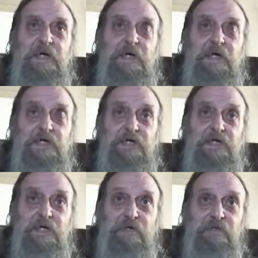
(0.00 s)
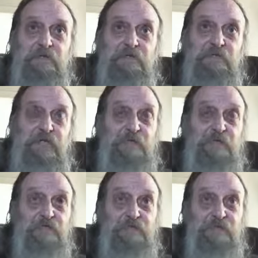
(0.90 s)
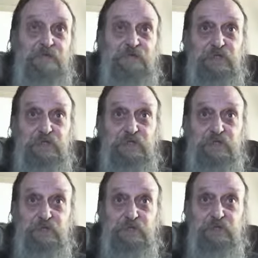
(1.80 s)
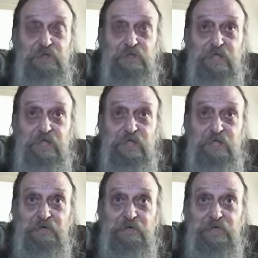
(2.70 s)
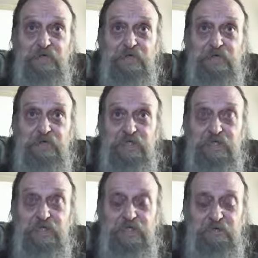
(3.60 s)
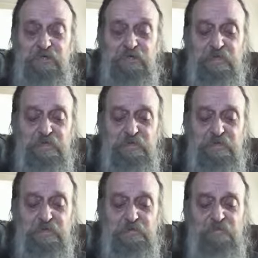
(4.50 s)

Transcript: and those people too will share in the um,